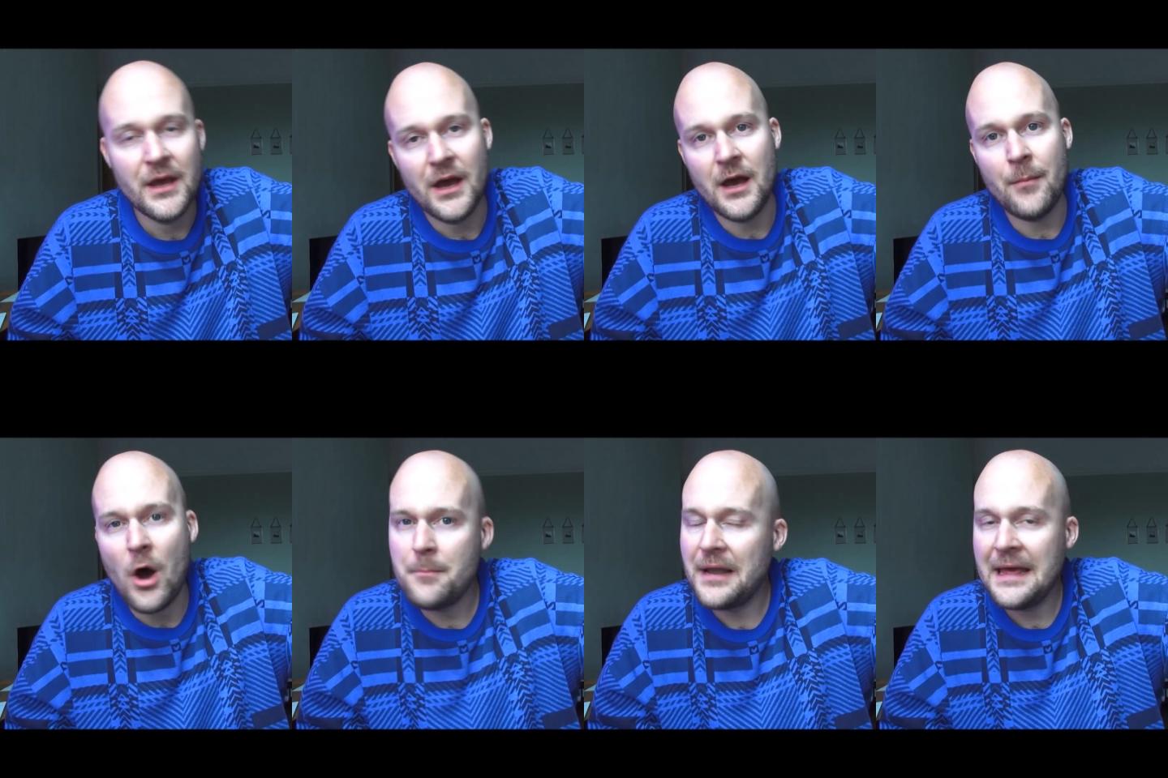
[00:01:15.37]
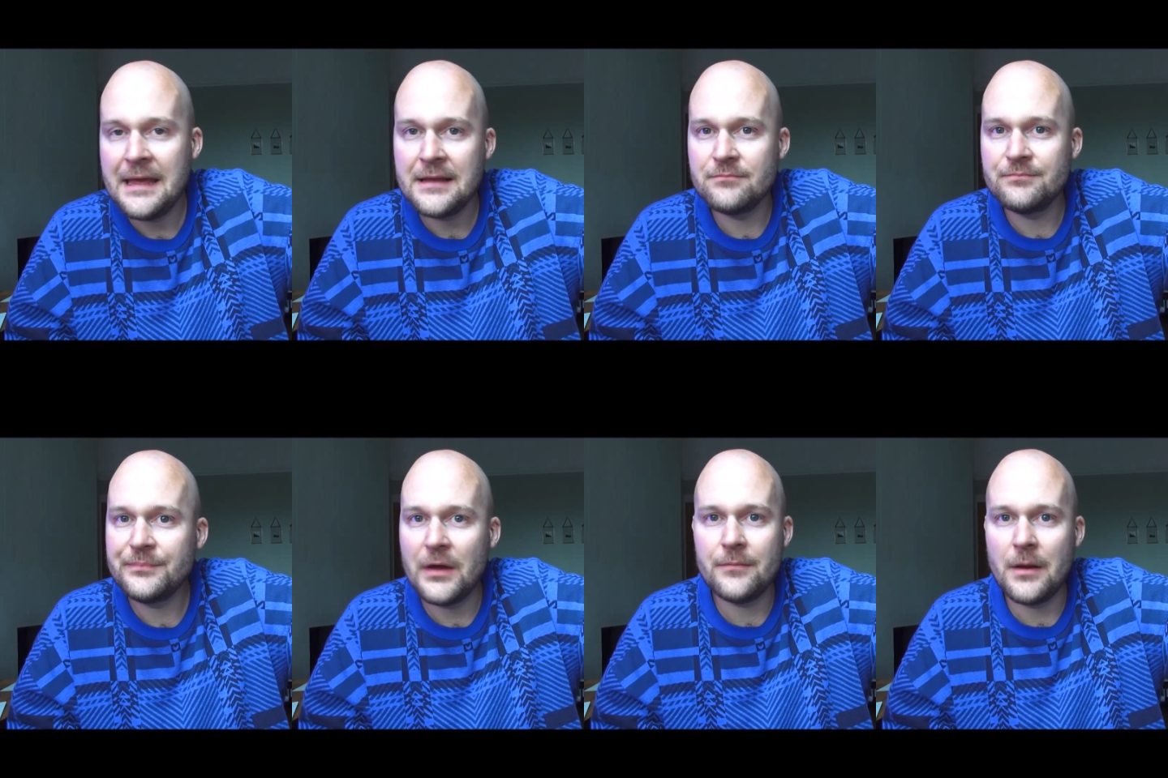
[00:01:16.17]
I'm
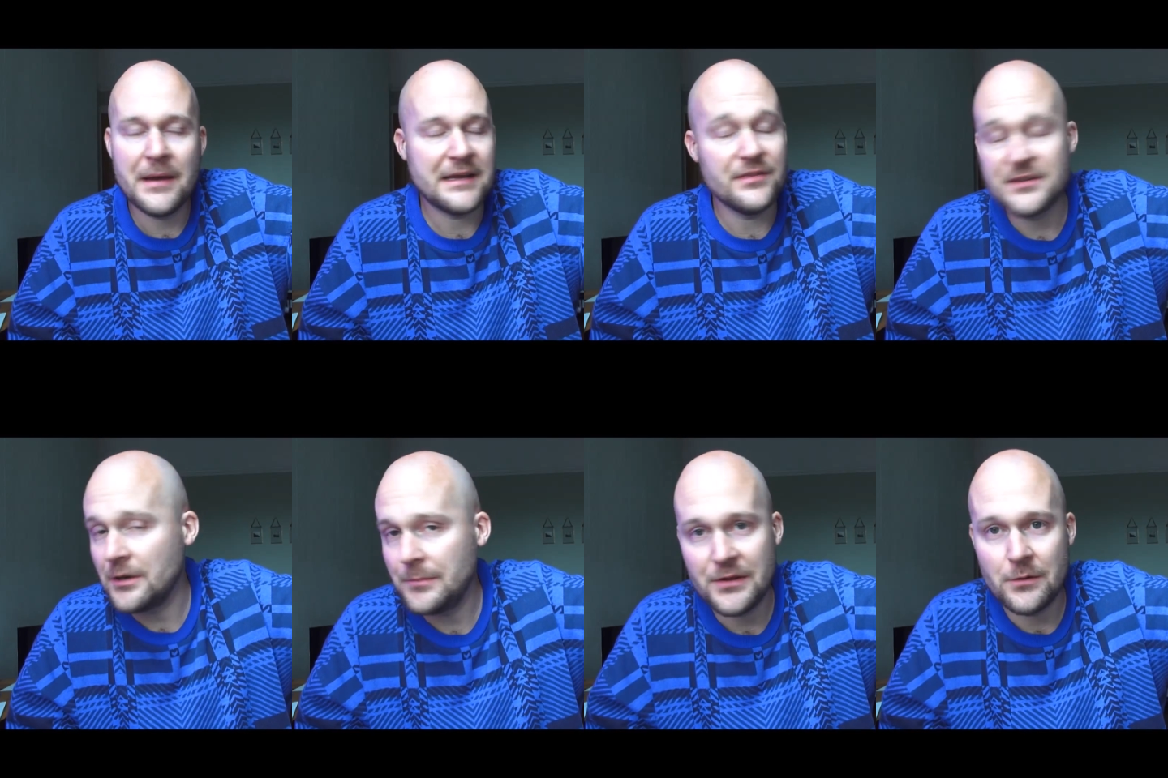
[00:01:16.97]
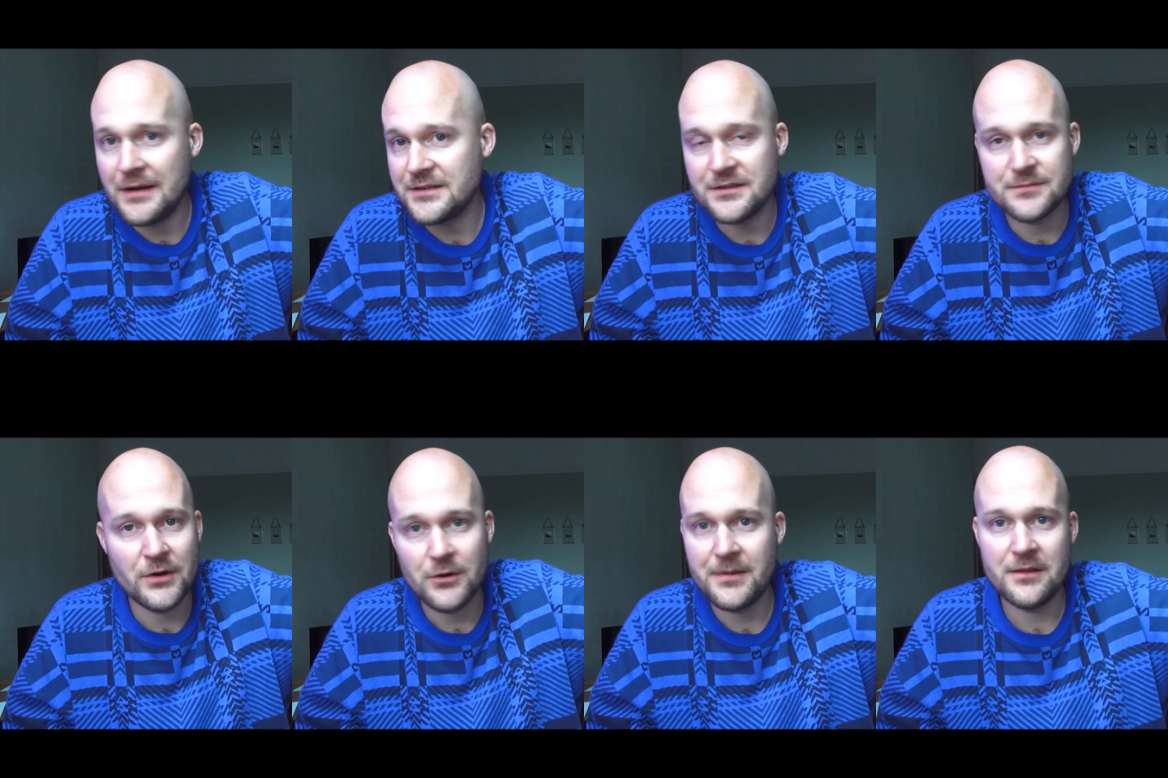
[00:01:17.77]
making this up by the way, so this
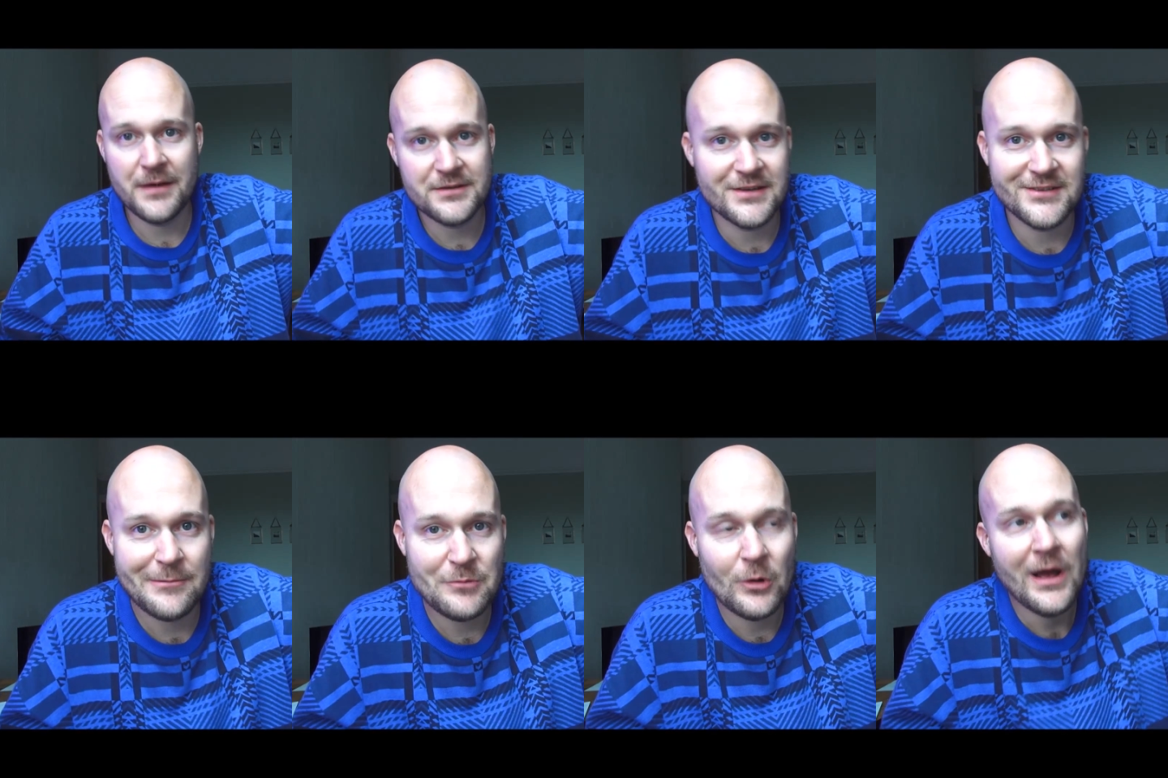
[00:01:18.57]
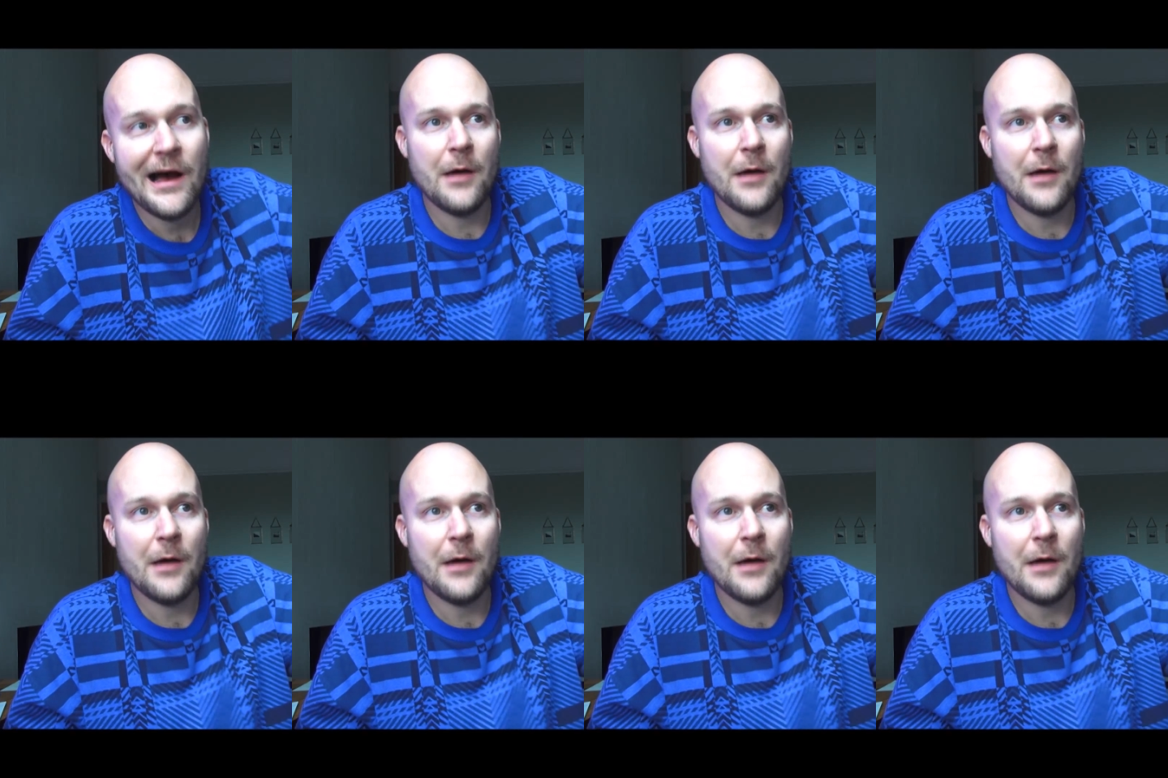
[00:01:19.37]
might not be the best example.